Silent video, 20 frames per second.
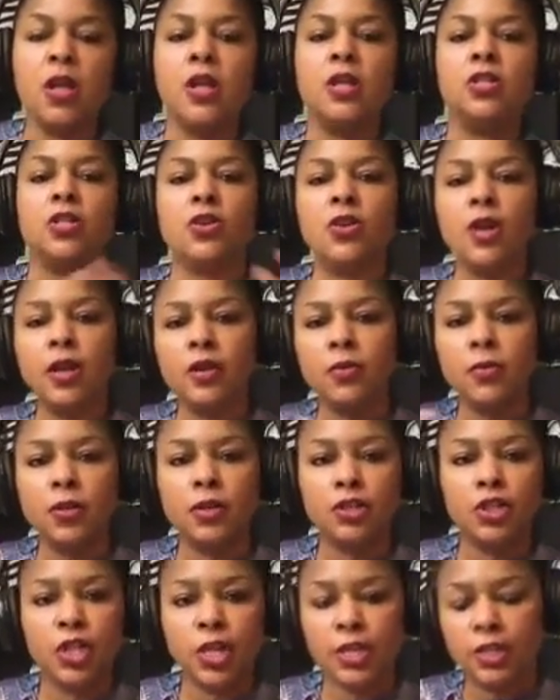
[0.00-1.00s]
So you kind of
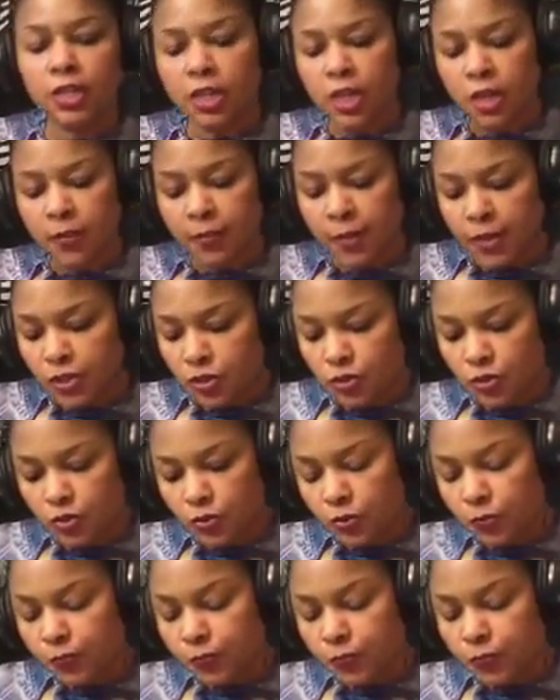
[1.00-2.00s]
want to change it up as you
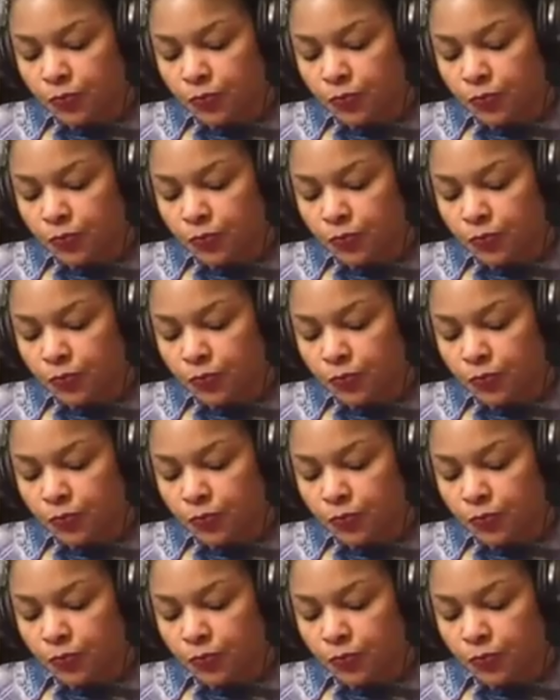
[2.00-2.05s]
do